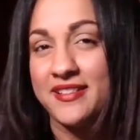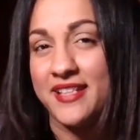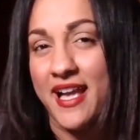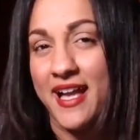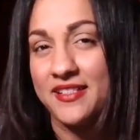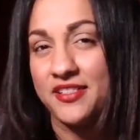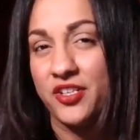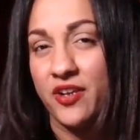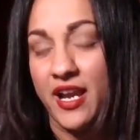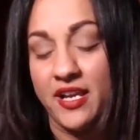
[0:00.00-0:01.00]
It's a ask
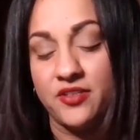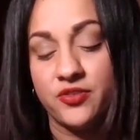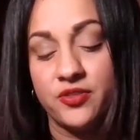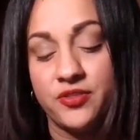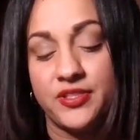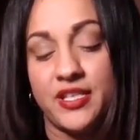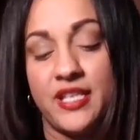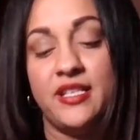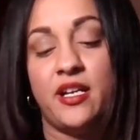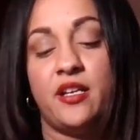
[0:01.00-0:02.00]
your angels
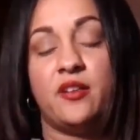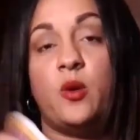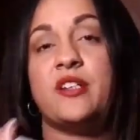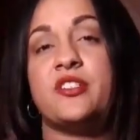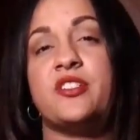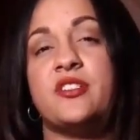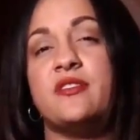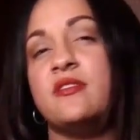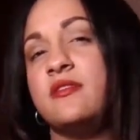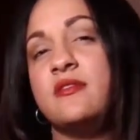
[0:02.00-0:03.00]
any kind of
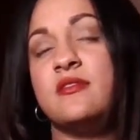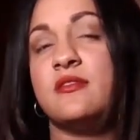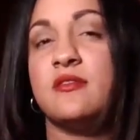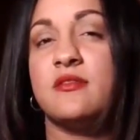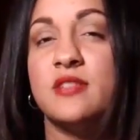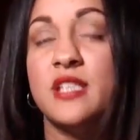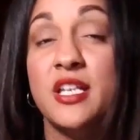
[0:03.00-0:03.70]
questions.